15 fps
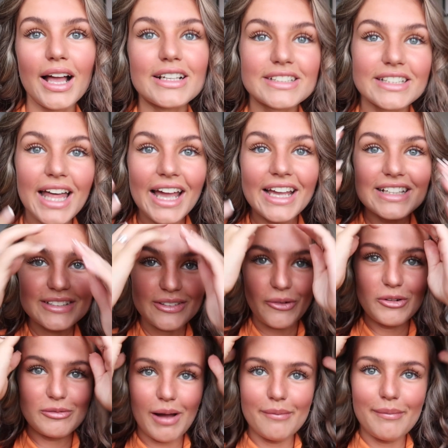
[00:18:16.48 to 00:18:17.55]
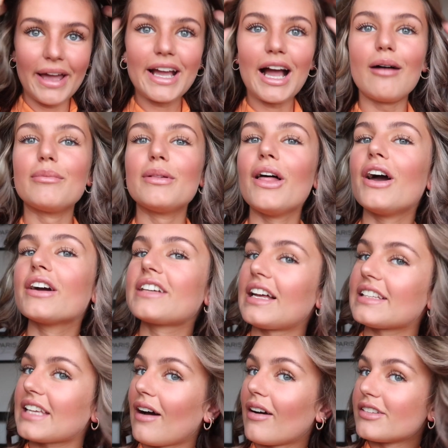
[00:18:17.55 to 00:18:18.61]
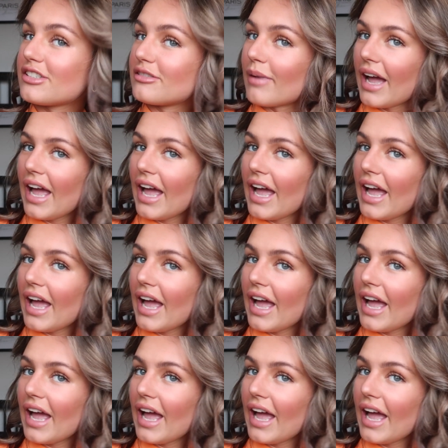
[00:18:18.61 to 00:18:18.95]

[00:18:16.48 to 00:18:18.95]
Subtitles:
So that is all my makeup look. That's how I do my